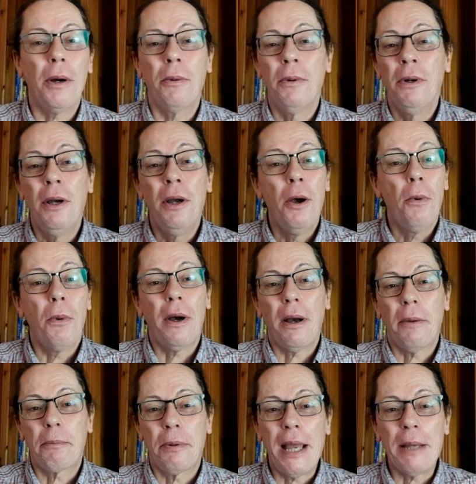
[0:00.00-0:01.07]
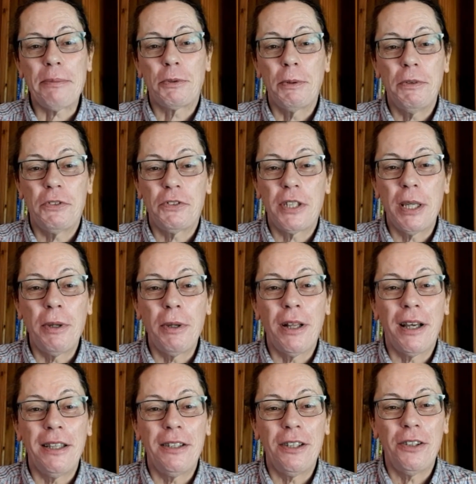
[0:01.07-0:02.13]
Well, perhaps we've
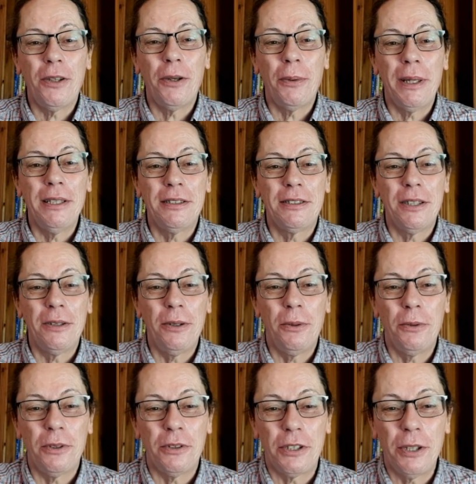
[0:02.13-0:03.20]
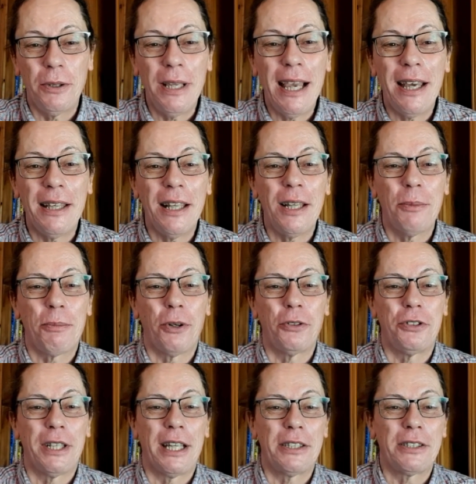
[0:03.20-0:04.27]
stimulated you into yet another
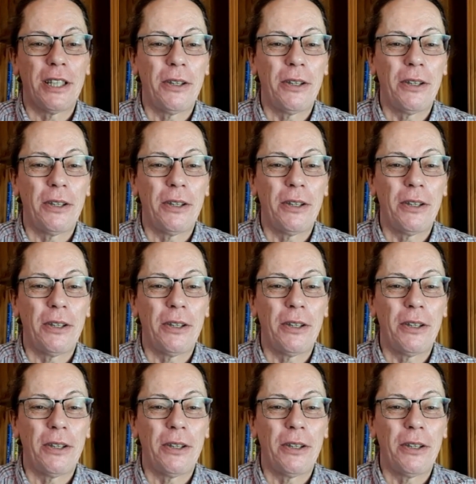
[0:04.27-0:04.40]
project,